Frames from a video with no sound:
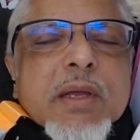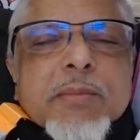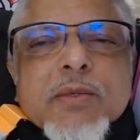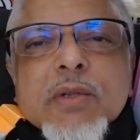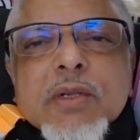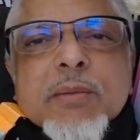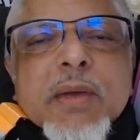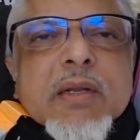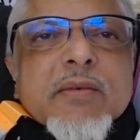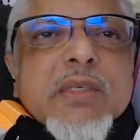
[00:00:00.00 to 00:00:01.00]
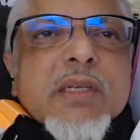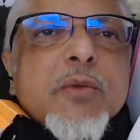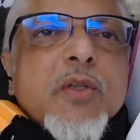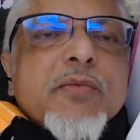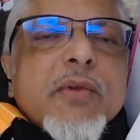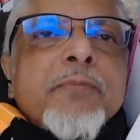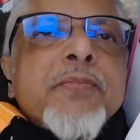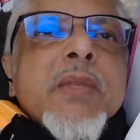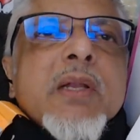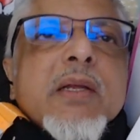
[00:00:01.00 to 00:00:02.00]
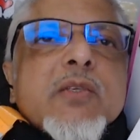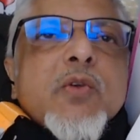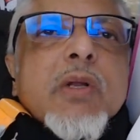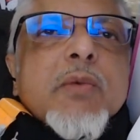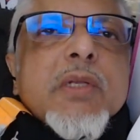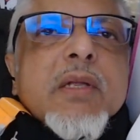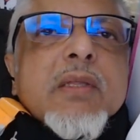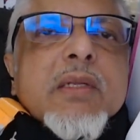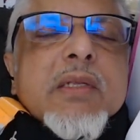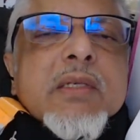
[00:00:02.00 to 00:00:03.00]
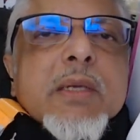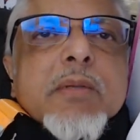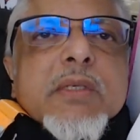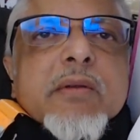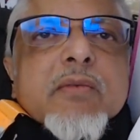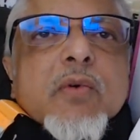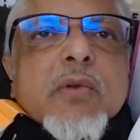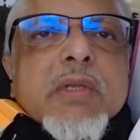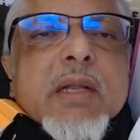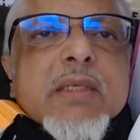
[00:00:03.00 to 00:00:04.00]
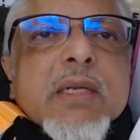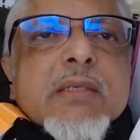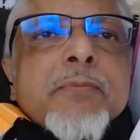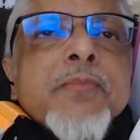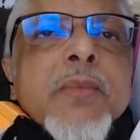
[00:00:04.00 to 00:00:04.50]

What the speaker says: Absolutely magnificent, beautiful. Right, Surah Mudaththir in chapter 74 tells us